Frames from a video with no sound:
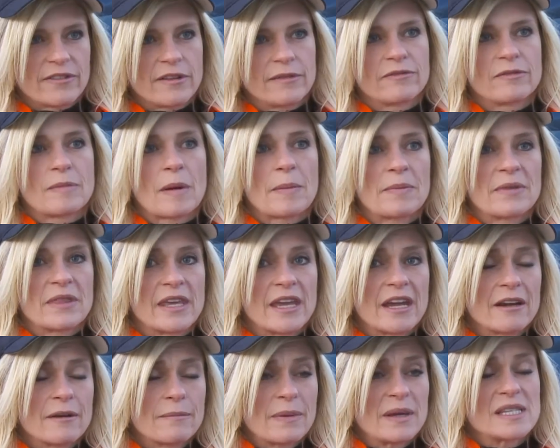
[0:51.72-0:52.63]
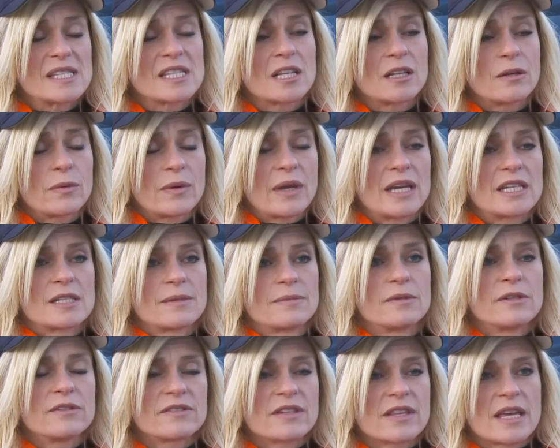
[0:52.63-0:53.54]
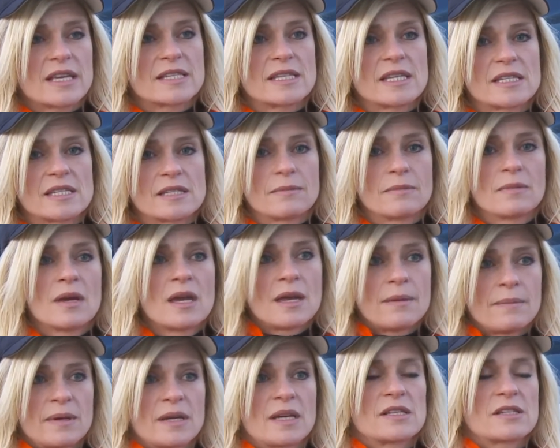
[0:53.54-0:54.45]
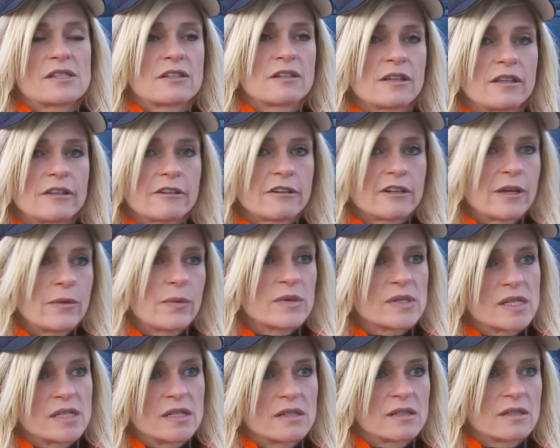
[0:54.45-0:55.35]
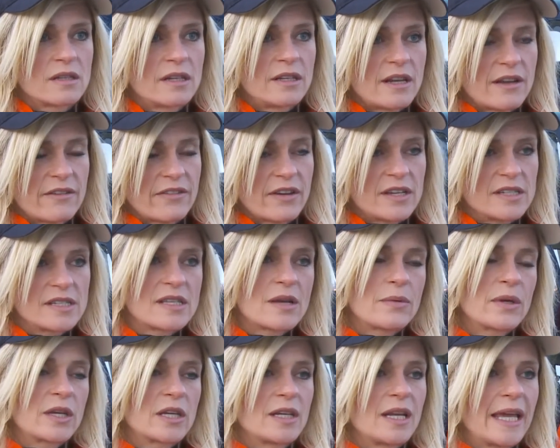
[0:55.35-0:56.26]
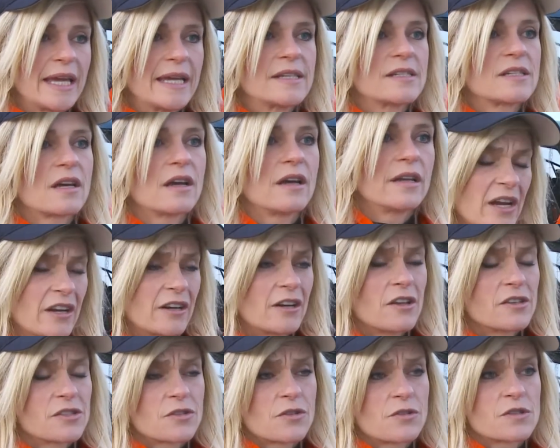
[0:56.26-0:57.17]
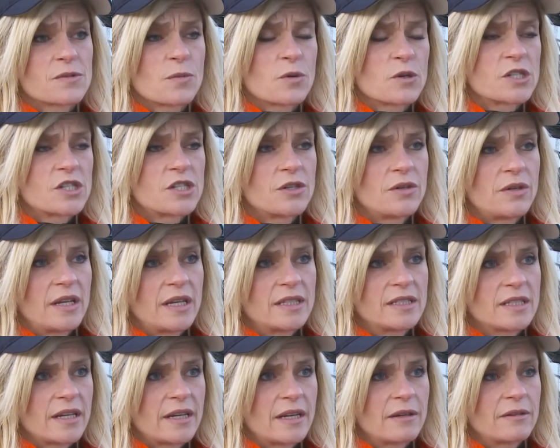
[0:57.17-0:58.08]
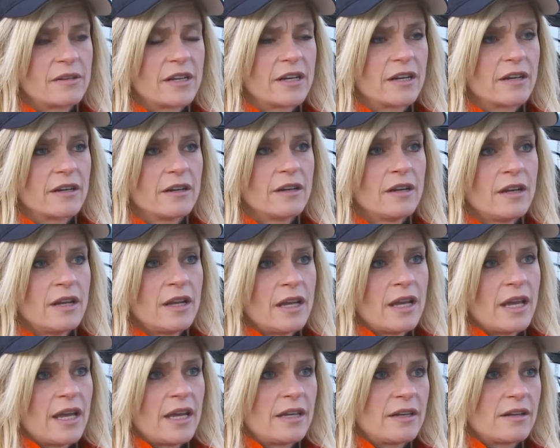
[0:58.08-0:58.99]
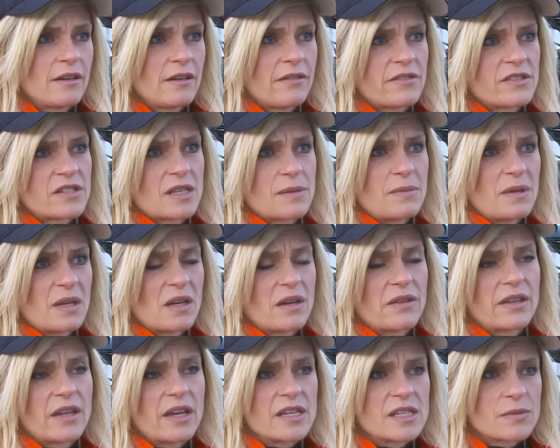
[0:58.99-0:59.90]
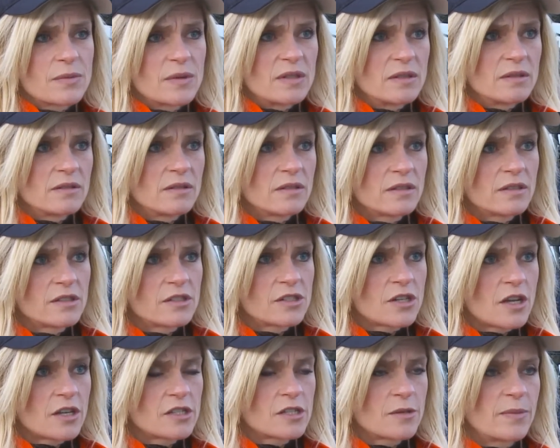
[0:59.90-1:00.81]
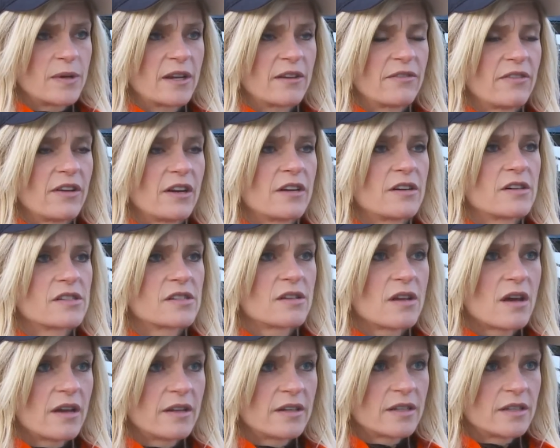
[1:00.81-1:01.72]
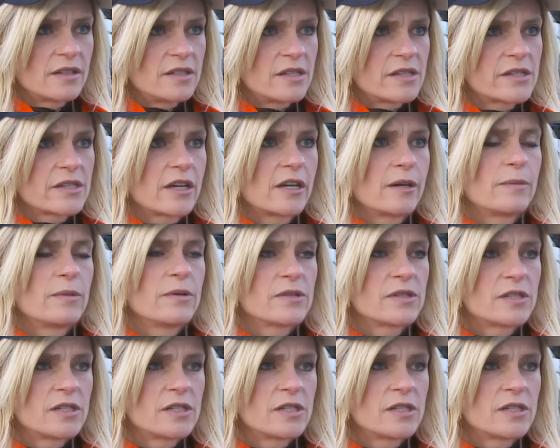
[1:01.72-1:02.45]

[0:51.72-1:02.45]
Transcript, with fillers: film from up in the air. And basically, we had to move to that system because there literally wasn't enough ice that we could land on. And also, there's more shooting done out here. And obviously, being on the ice when shots are being fired is not a desirable